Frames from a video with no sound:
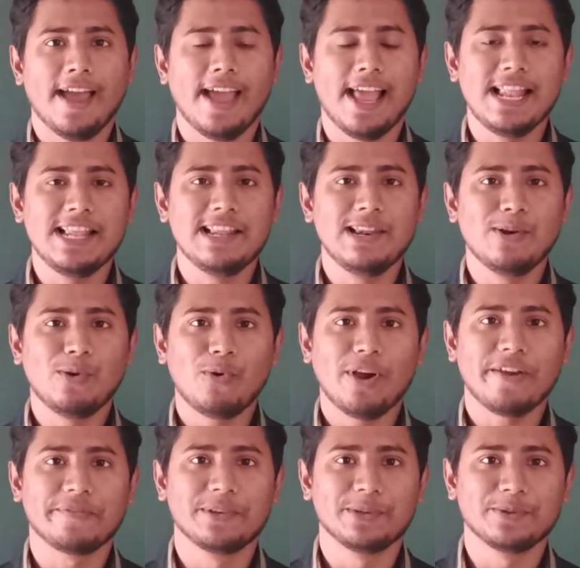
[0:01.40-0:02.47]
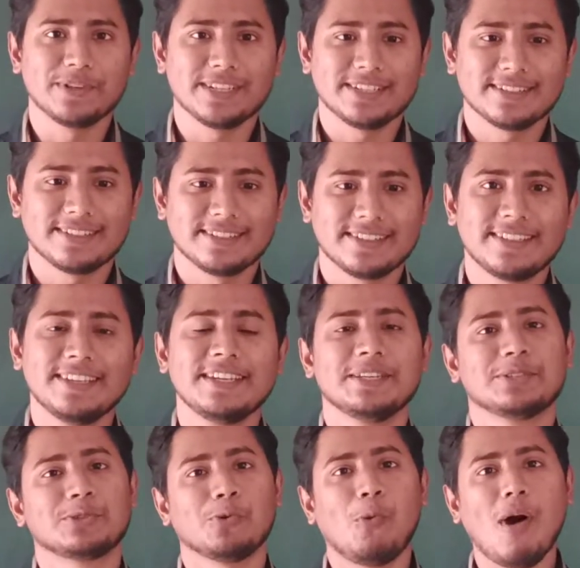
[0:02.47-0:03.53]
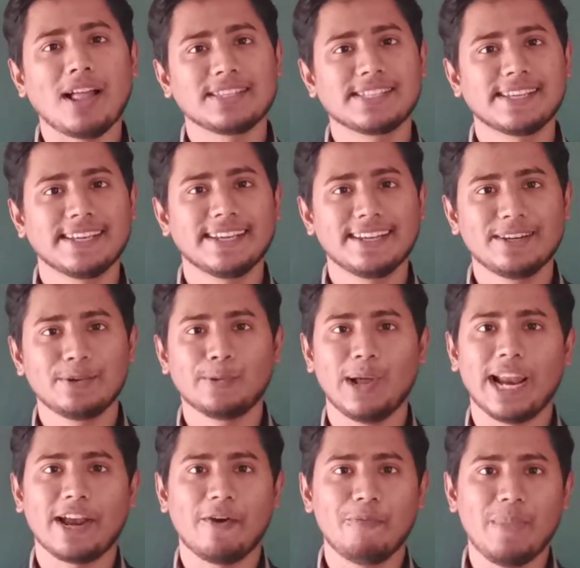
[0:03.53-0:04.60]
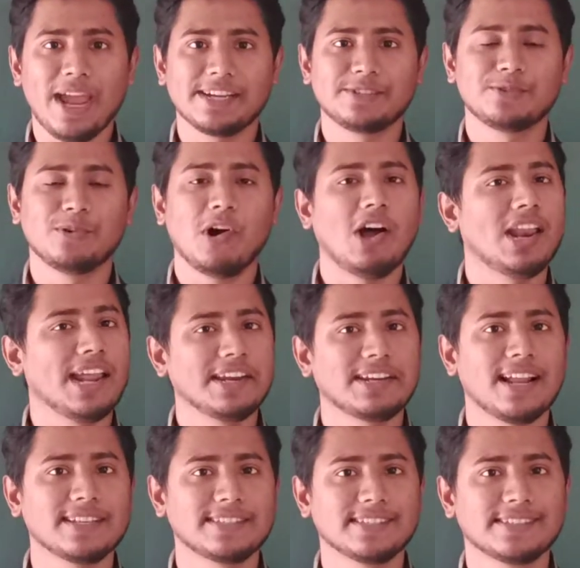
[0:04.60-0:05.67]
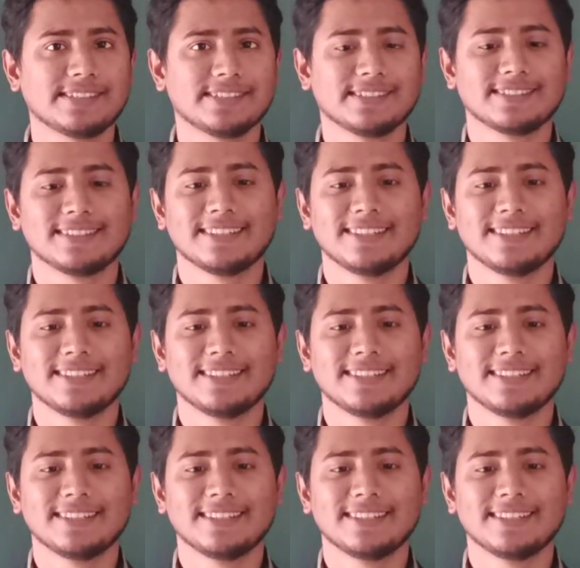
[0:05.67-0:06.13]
Hello everyone. So once again welcome back to online classes.